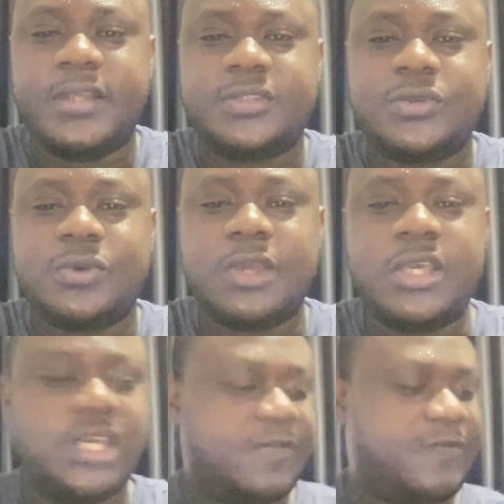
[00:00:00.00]
So
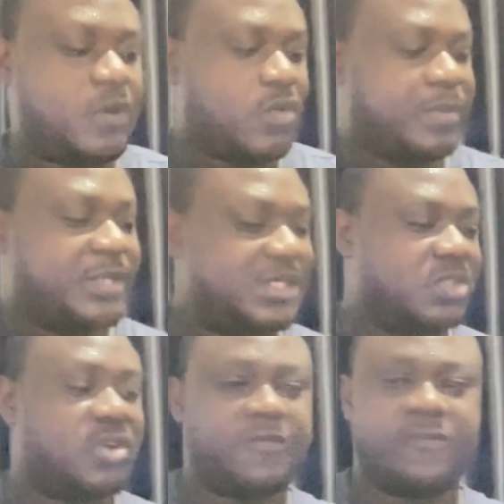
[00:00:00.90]
if your website is
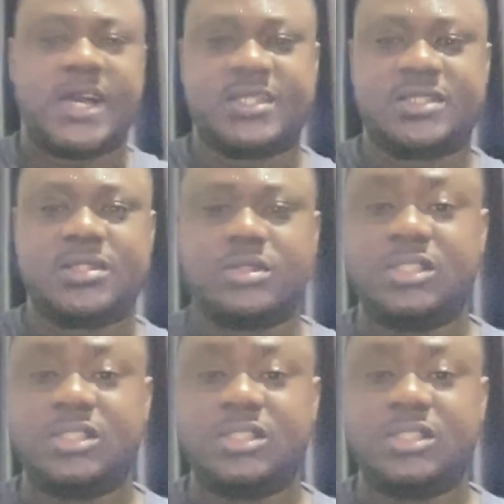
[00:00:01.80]
not fast,